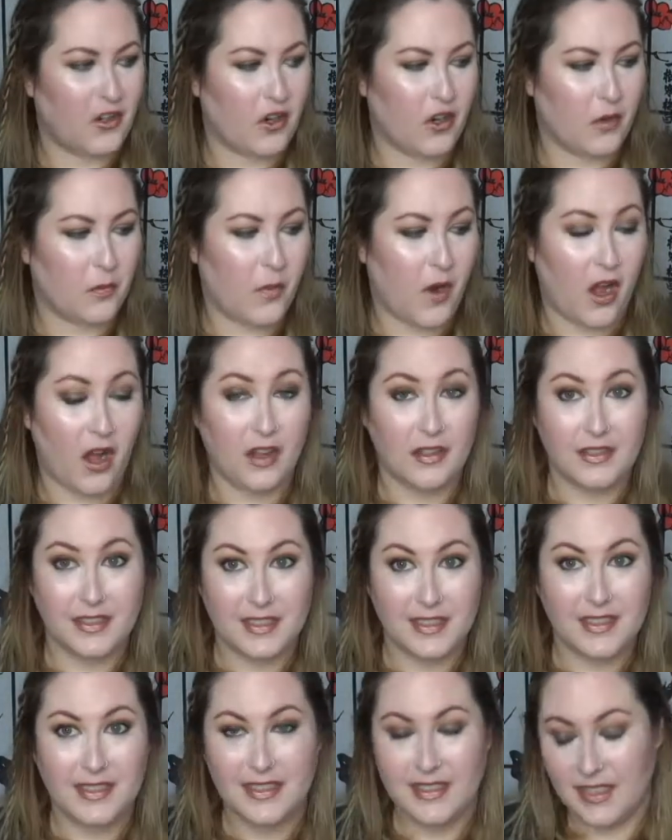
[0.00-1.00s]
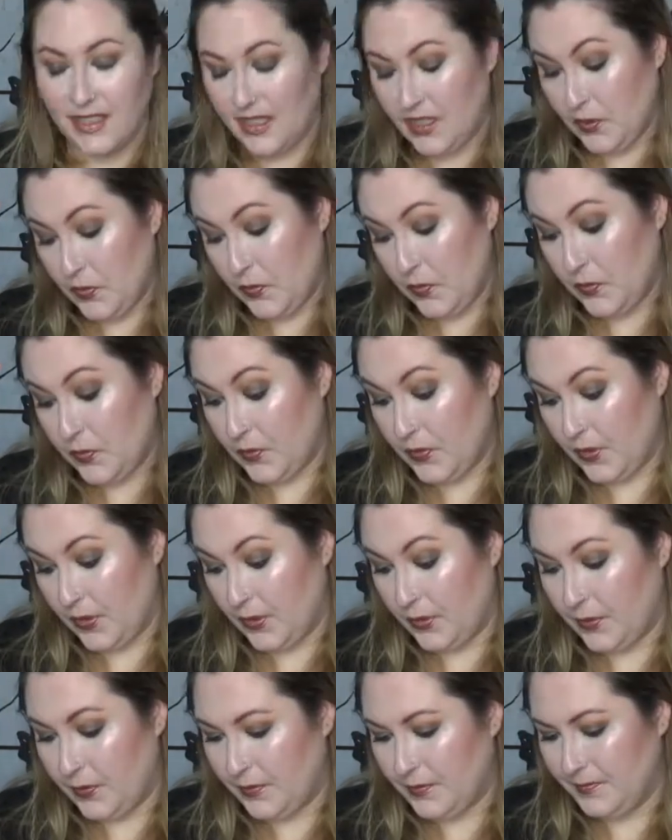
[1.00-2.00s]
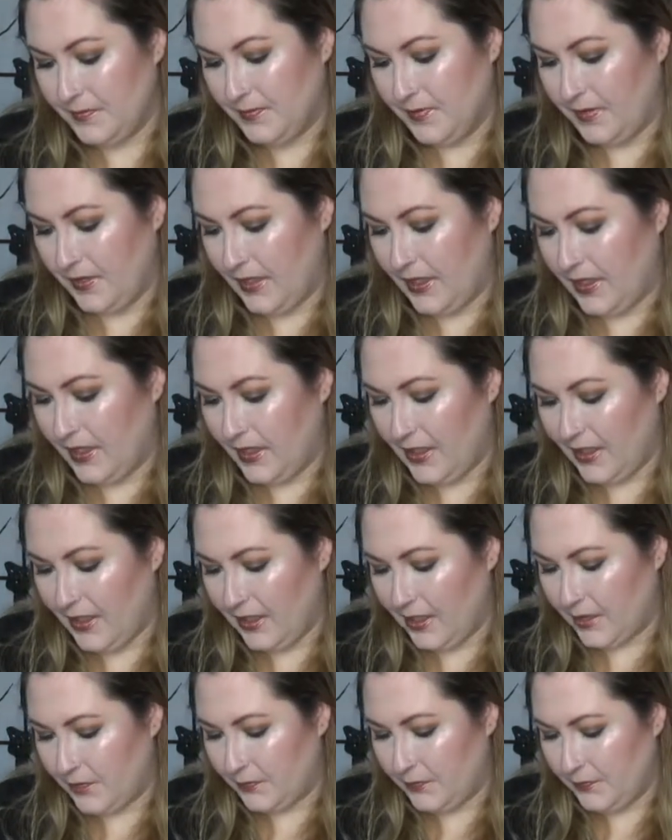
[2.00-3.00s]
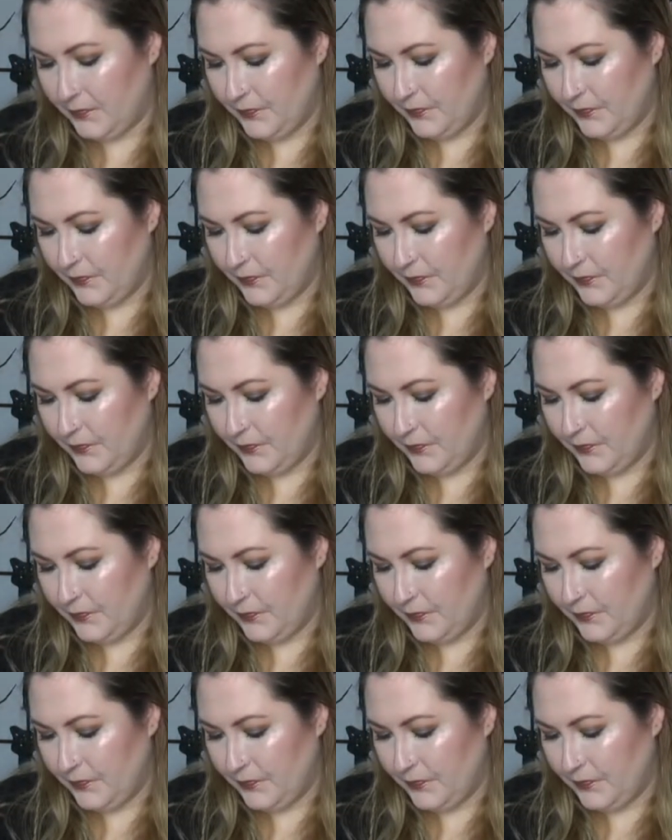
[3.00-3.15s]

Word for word: gourmand. So yeah, there you go.